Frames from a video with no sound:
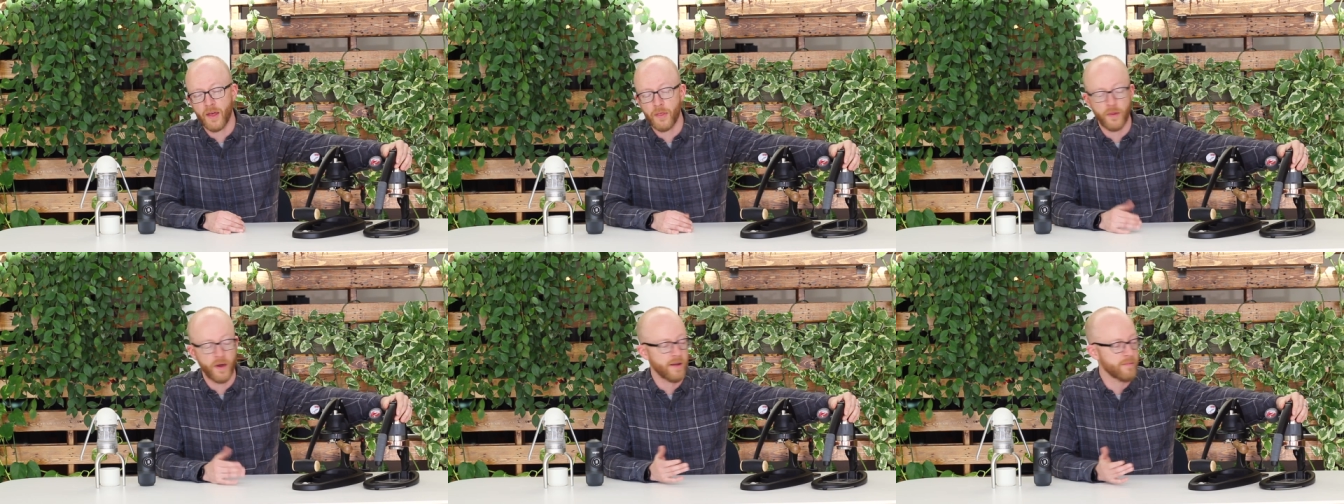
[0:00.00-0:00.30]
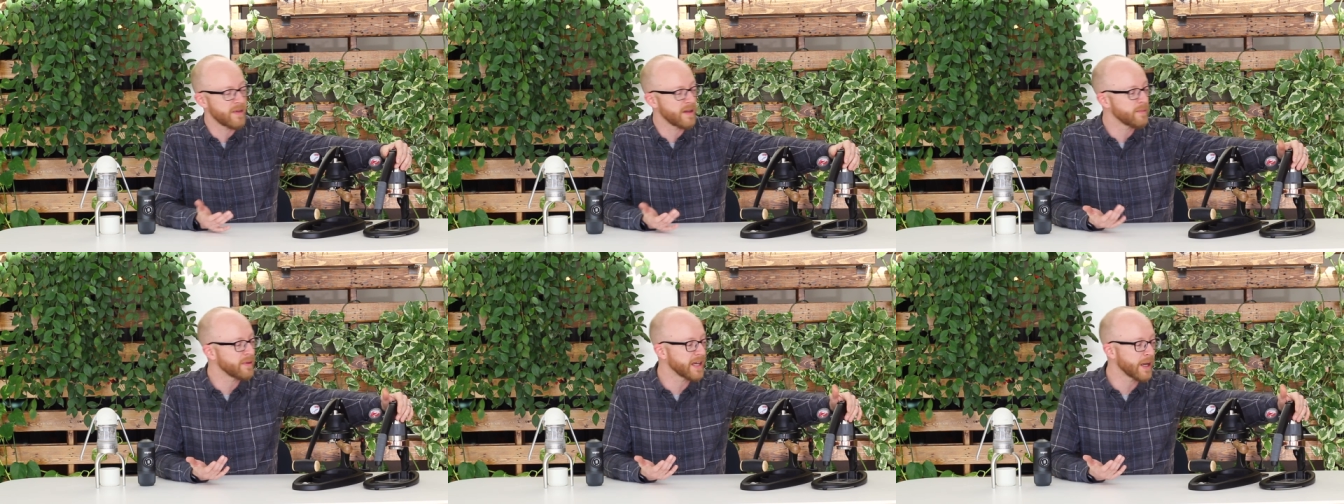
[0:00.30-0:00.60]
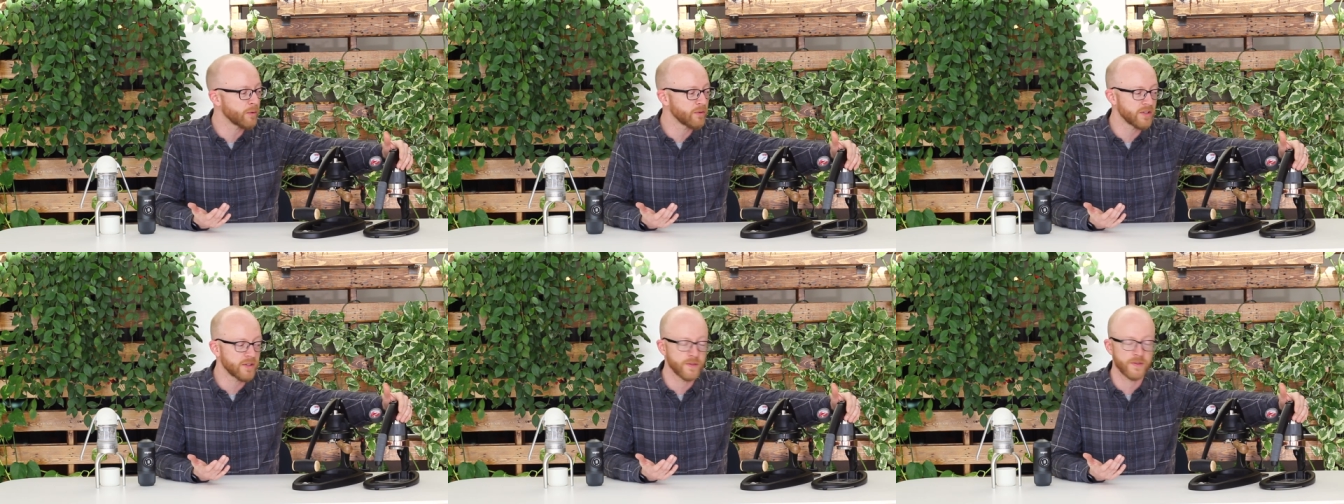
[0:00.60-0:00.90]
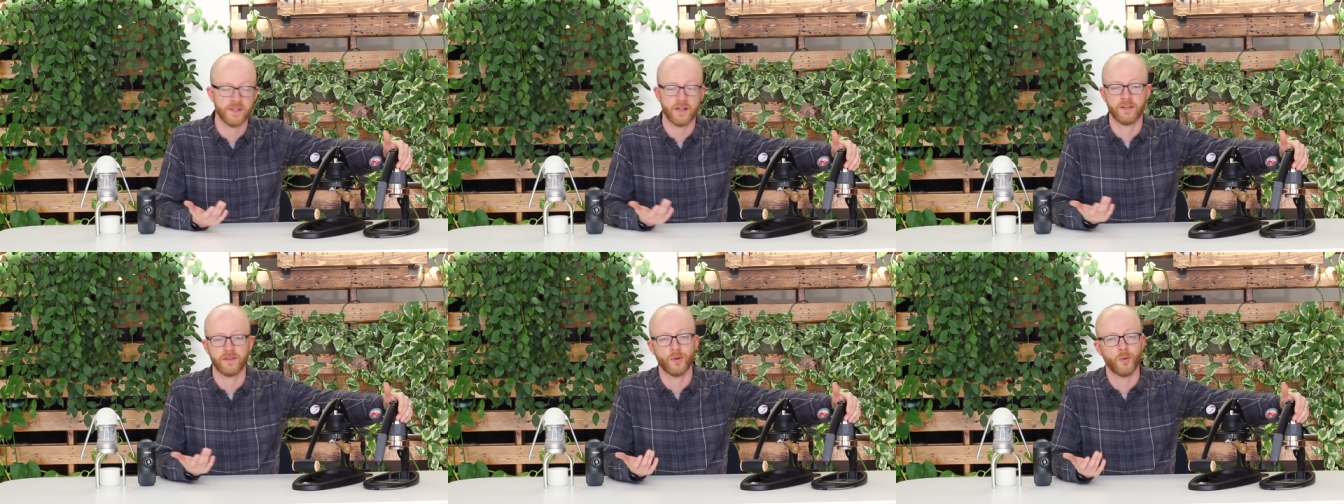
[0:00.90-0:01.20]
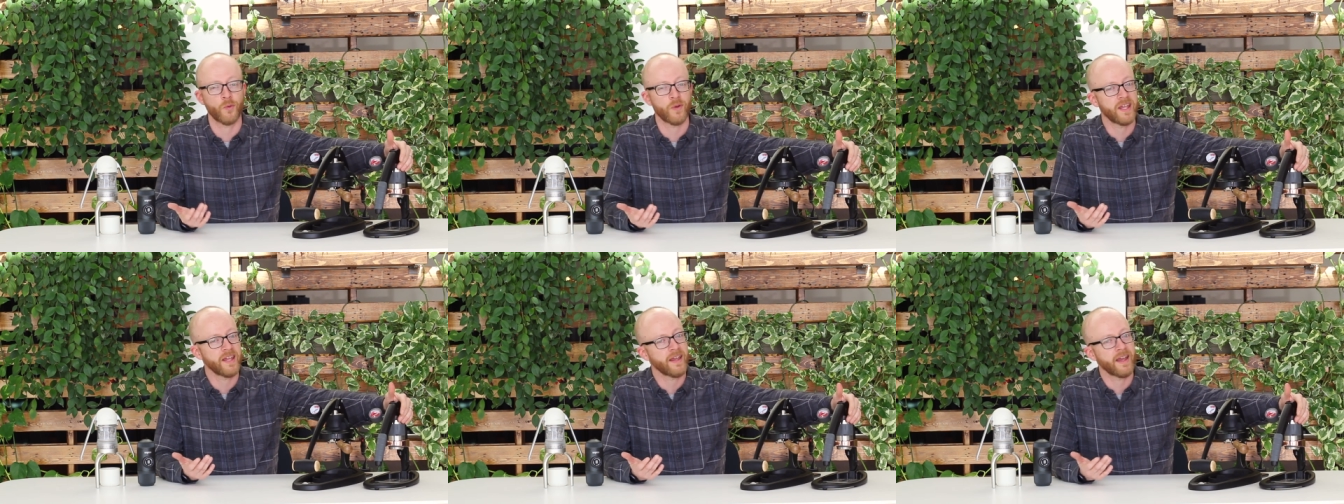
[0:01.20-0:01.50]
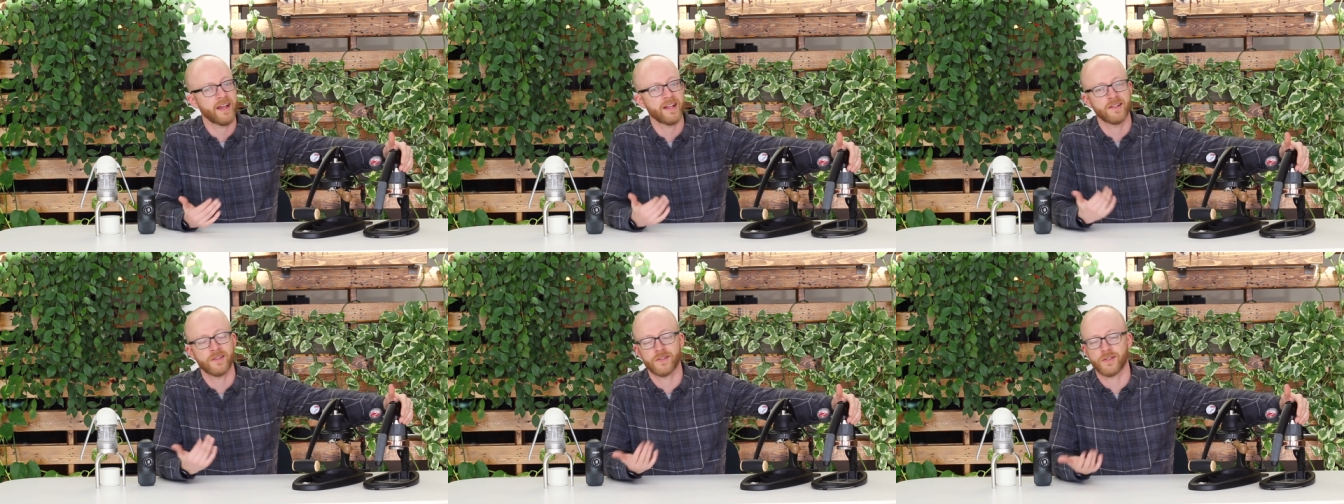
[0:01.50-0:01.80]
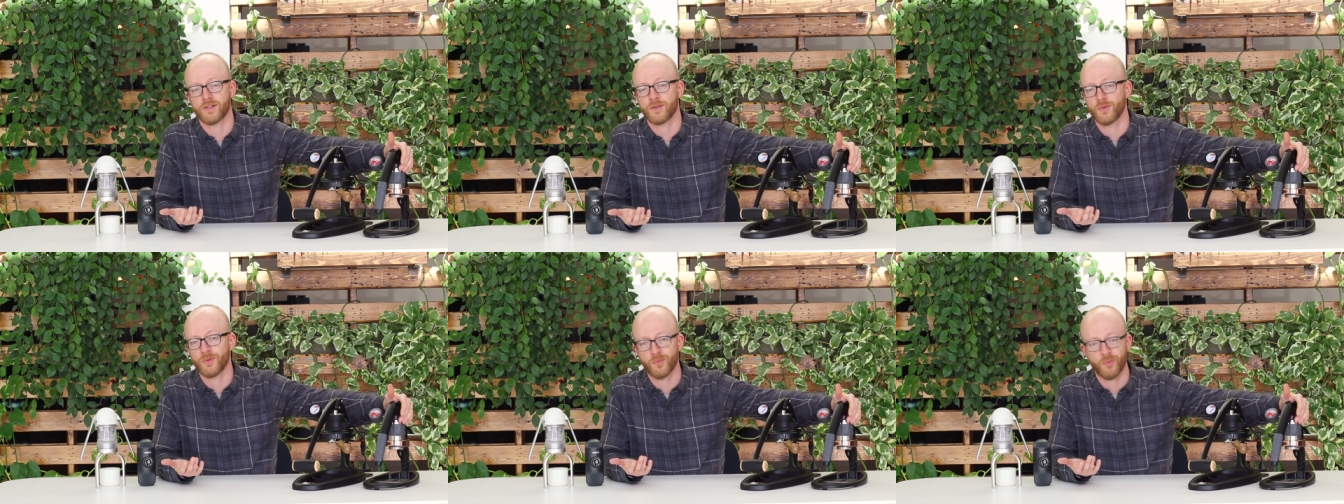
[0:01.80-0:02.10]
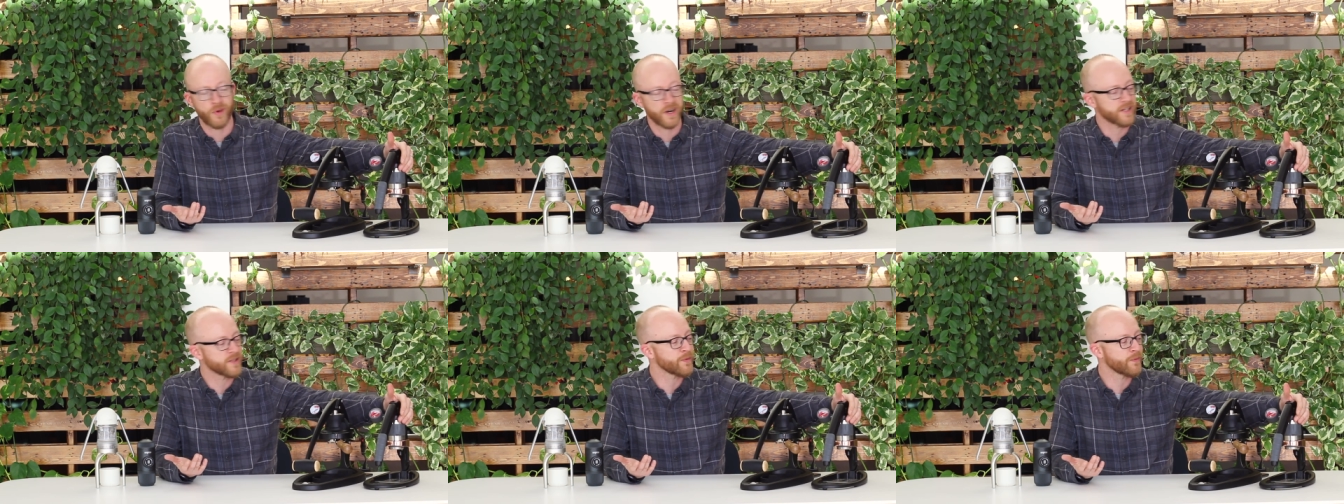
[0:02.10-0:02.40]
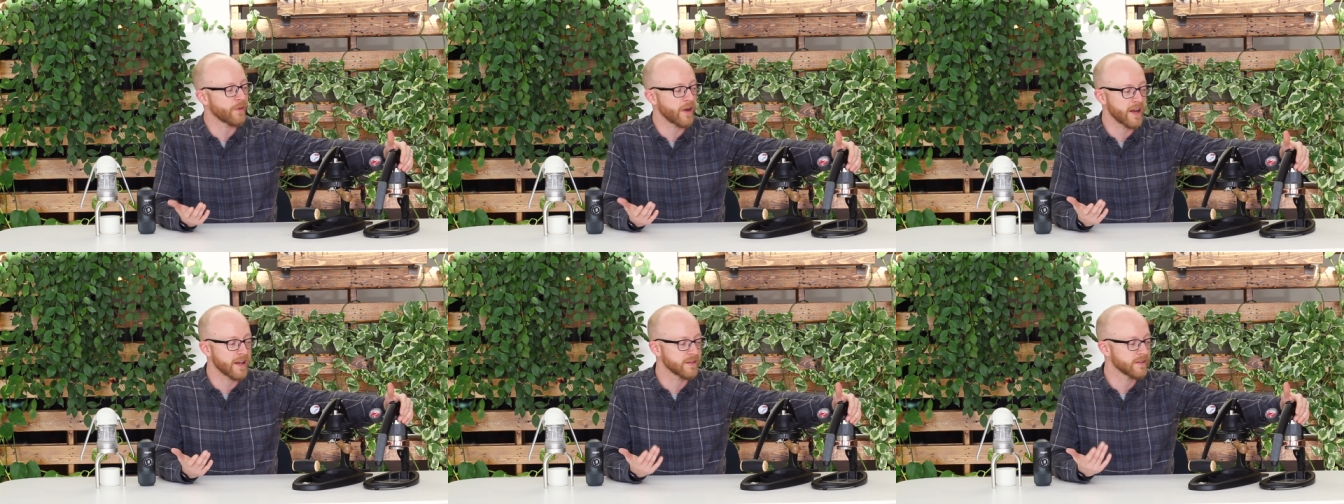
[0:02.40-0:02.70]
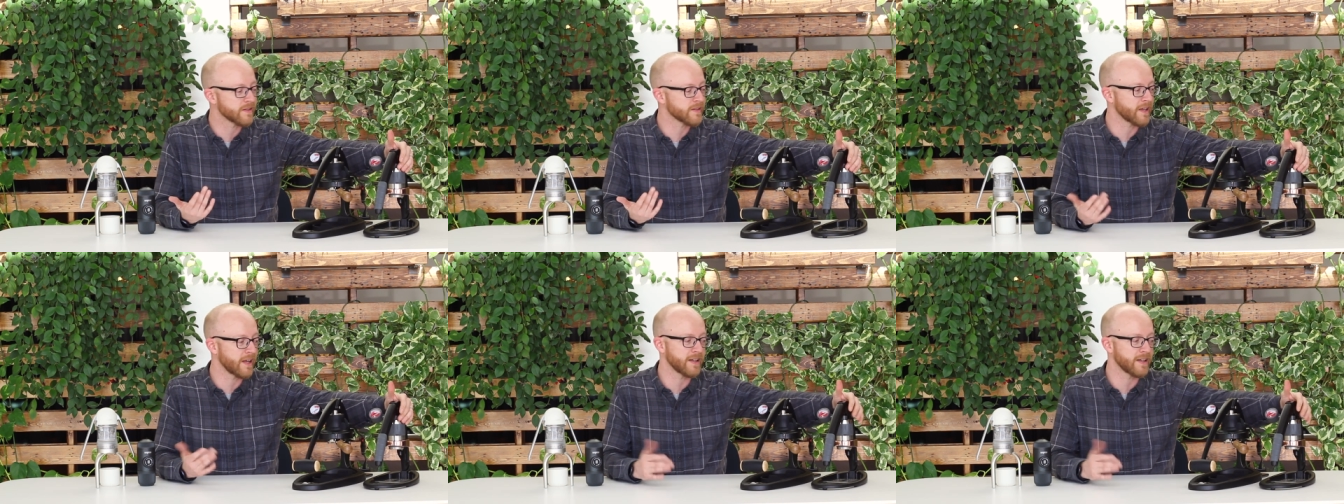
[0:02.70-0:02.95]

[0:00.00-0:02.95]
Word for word: I thought maybe I would use it on the weekends or to impress friends,